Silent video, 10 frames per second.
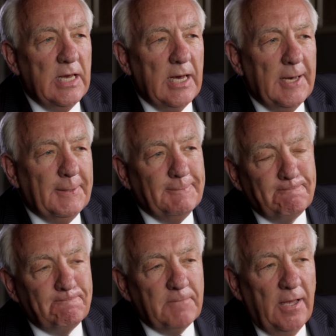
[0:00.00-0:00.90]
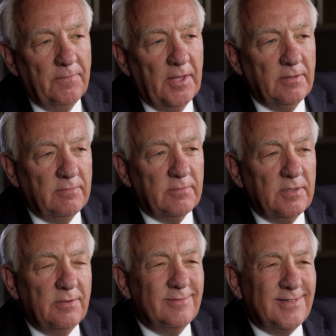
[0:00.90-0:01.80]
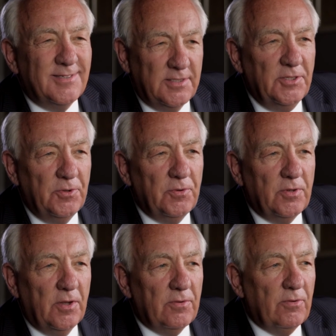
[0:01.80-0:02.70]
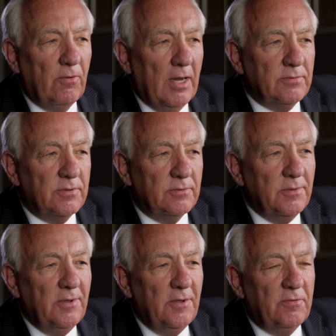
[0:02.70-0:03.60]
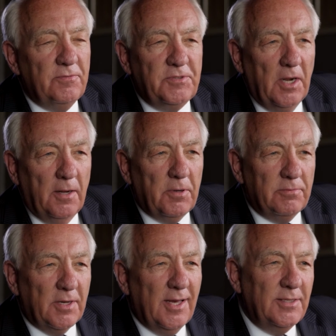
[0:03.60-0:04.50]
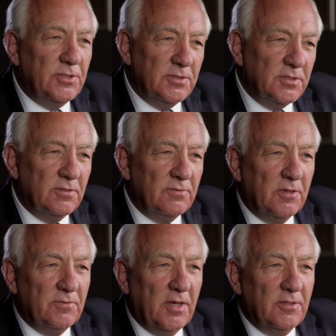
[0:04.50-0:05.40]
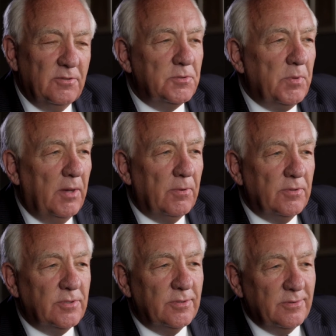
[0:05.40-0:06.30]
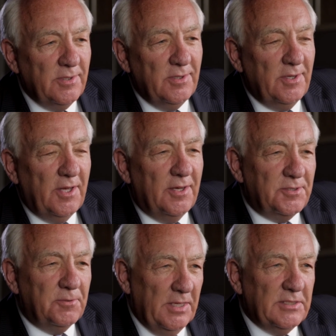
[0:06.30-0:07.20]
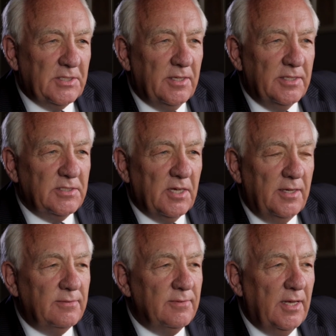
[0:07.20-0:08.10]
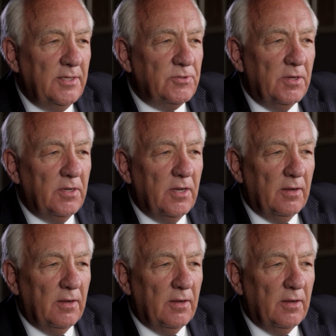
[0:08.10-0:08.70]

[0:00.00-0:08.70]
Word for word: Um, and then uh, continued uh, throughout the 59 publications of, of, that newspaper to uh, to basically incite hatred.